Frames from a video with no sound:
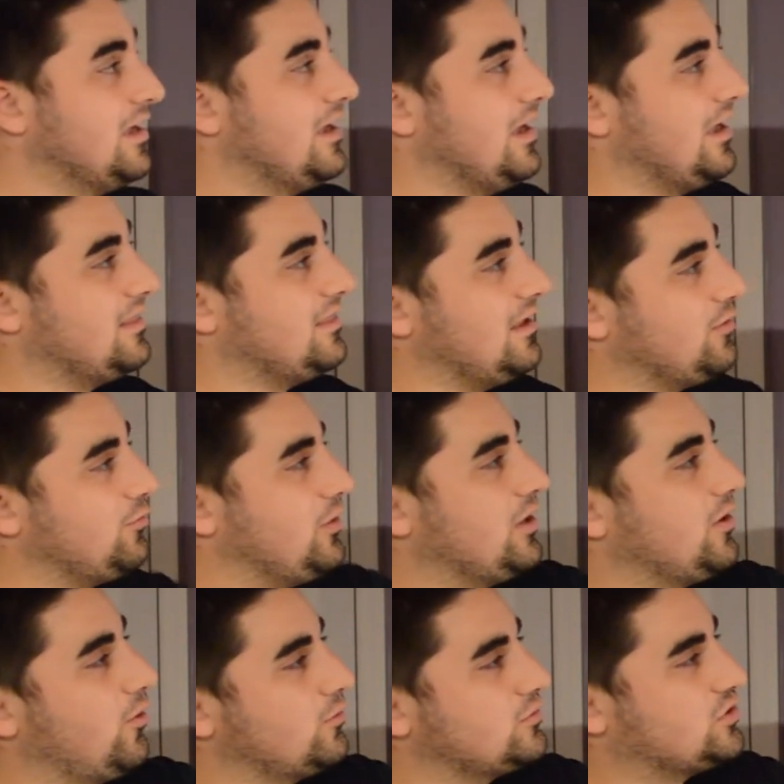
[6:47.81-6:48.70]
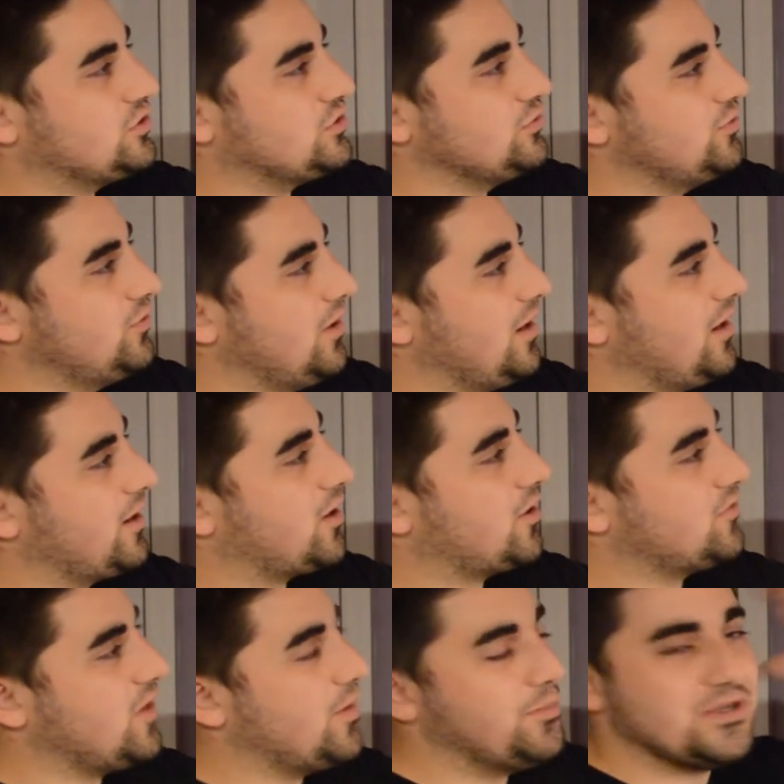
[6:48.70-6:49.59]
And then we go to
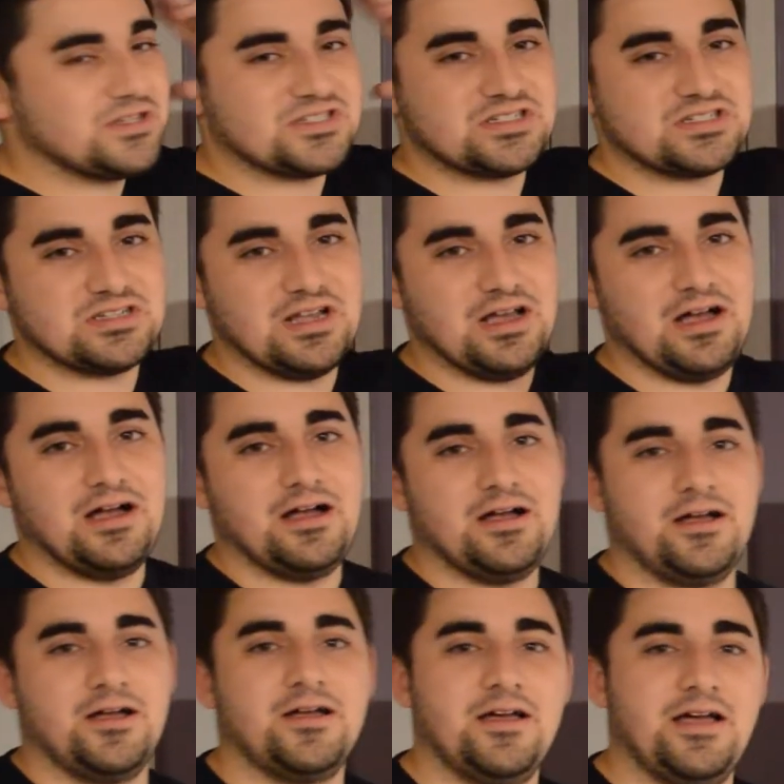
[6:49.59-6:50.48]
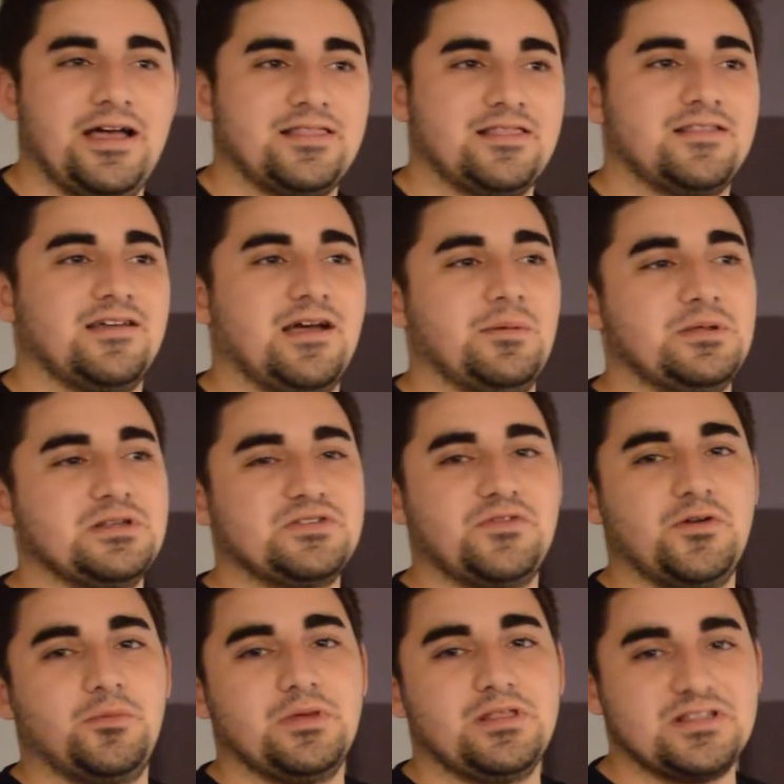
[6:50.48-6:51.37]
Columbus. At the time of this
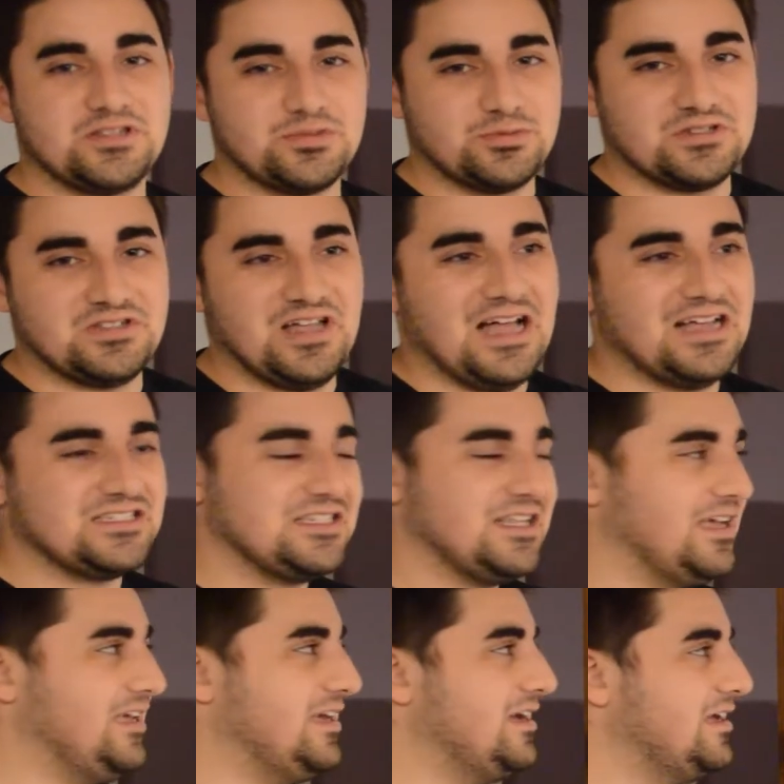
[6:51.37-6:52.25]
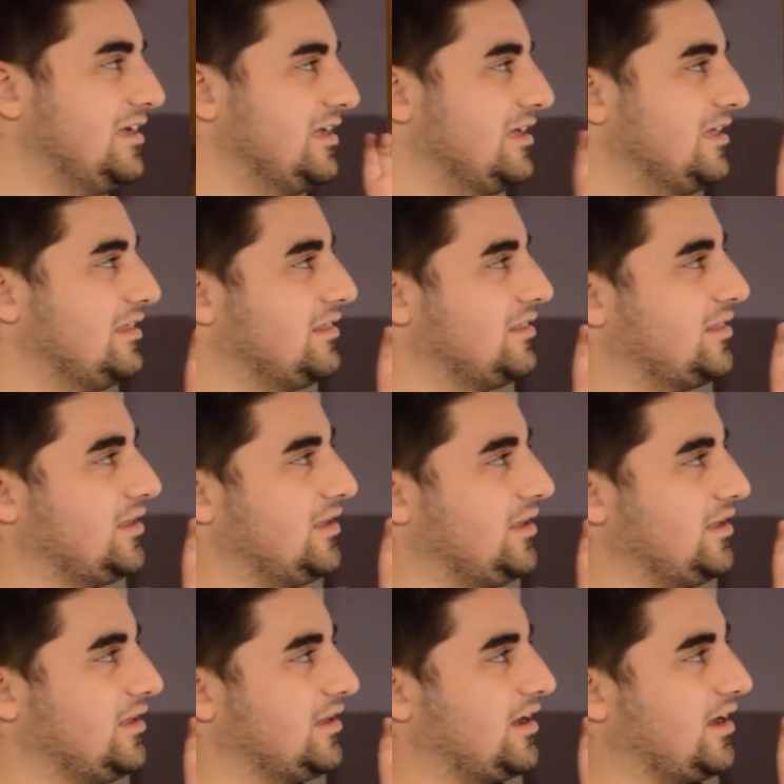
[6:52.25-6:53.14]
filming, this was last night,
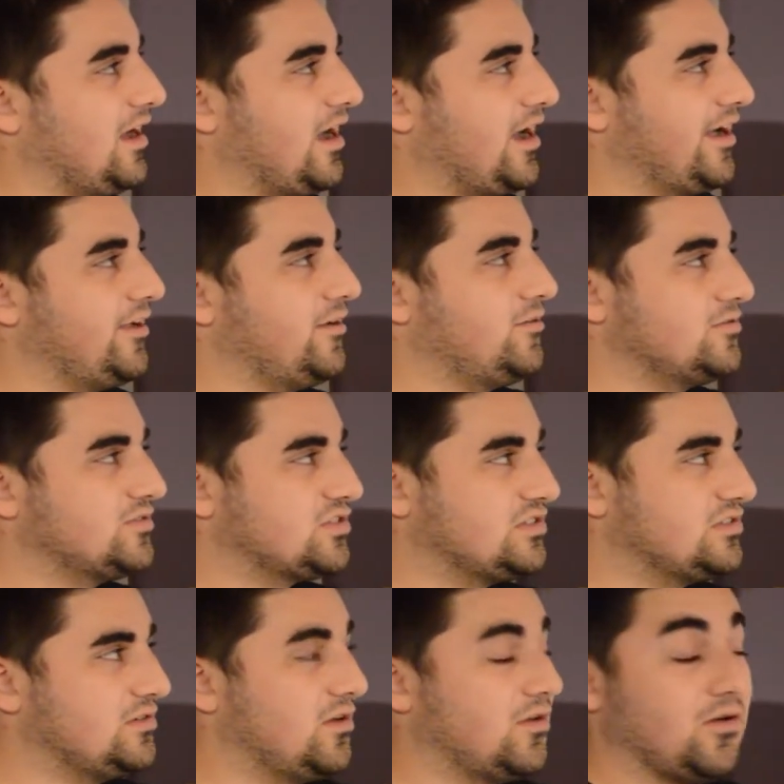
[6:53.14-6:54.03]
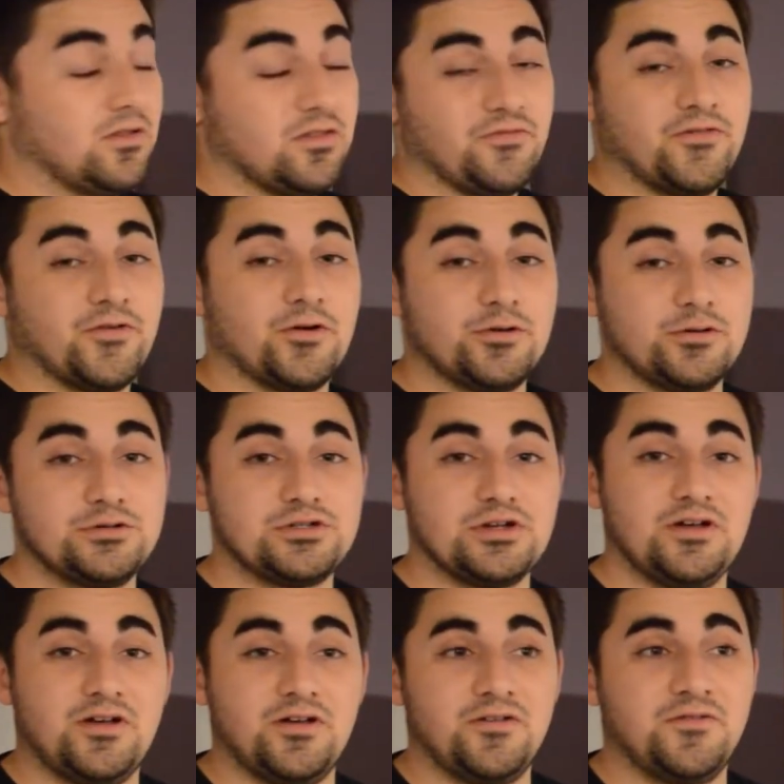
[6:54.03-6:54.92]
the Isles on the verge
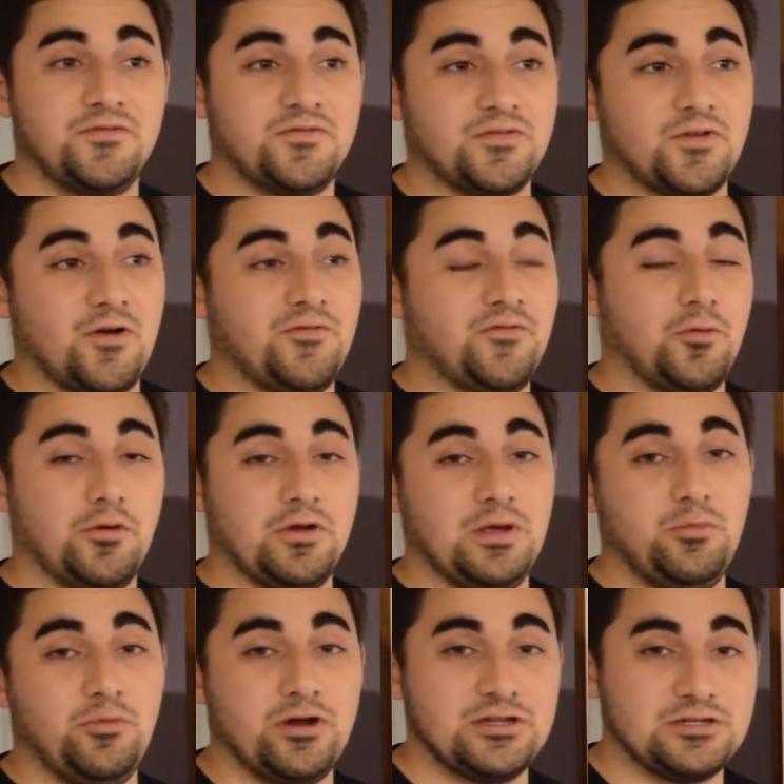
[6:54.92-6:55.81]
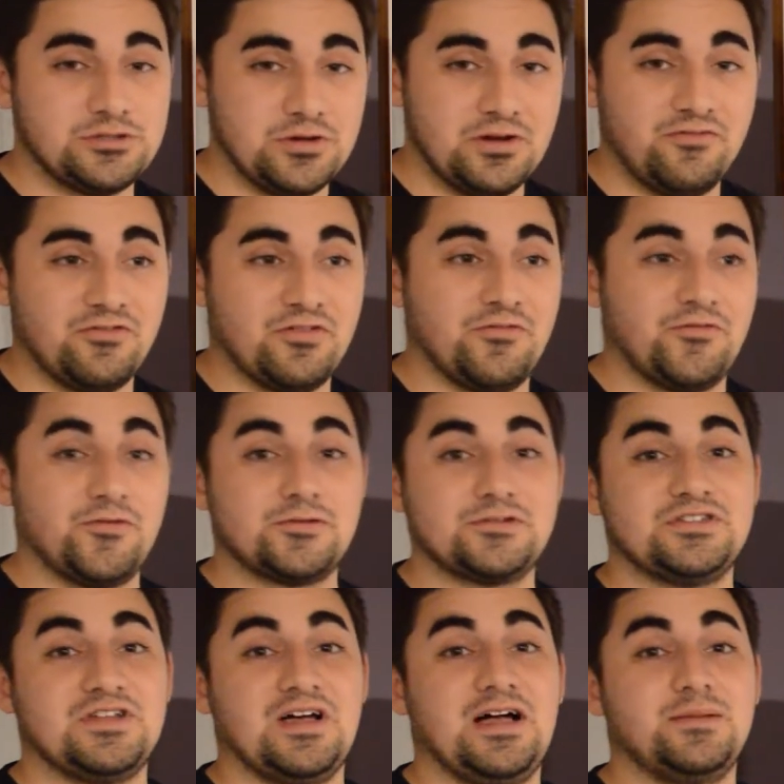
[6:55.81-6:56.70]
of a 4-game winning streak for the
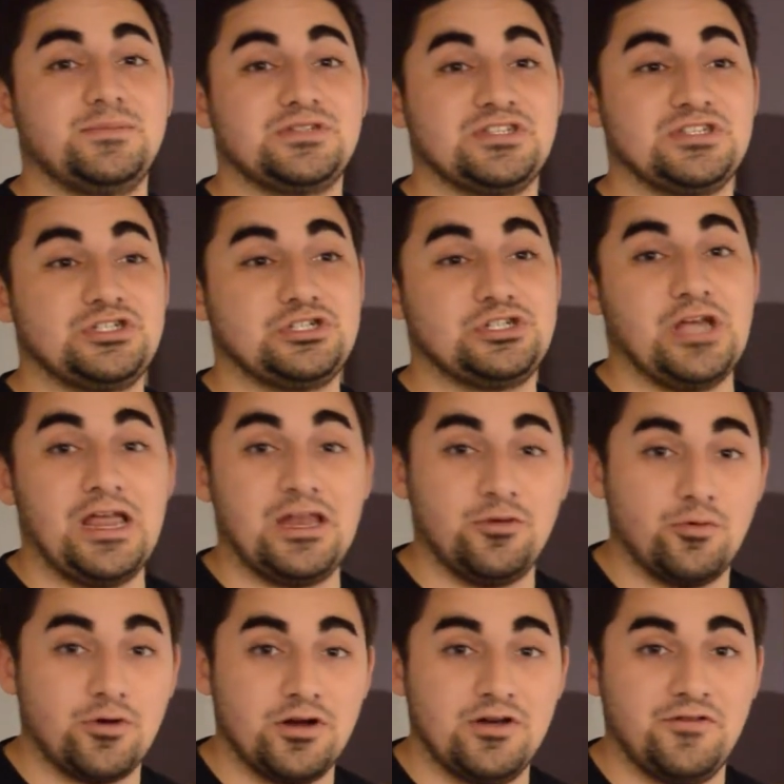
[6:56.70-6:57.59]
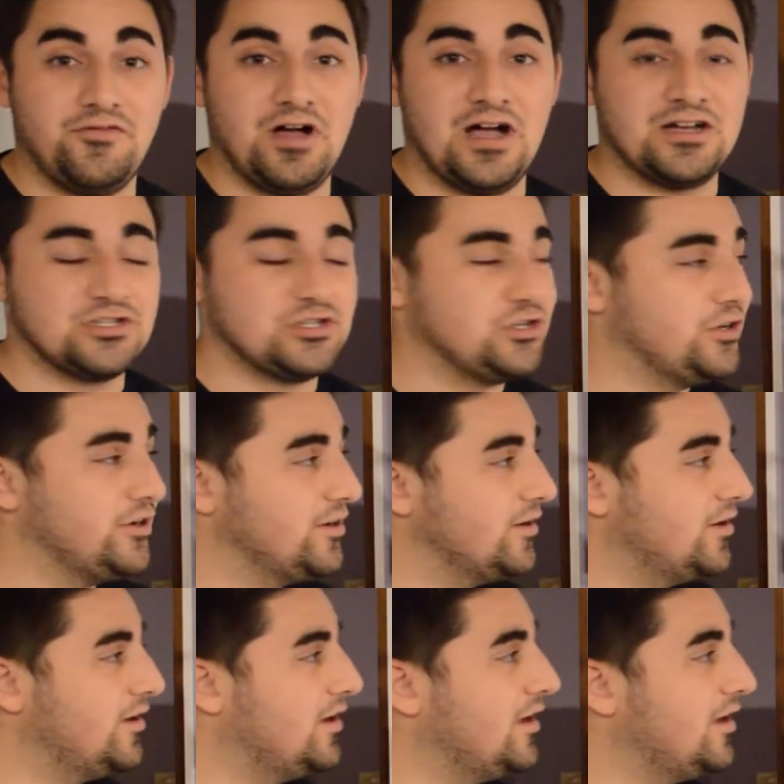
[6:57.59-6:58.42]
first time since January of last year.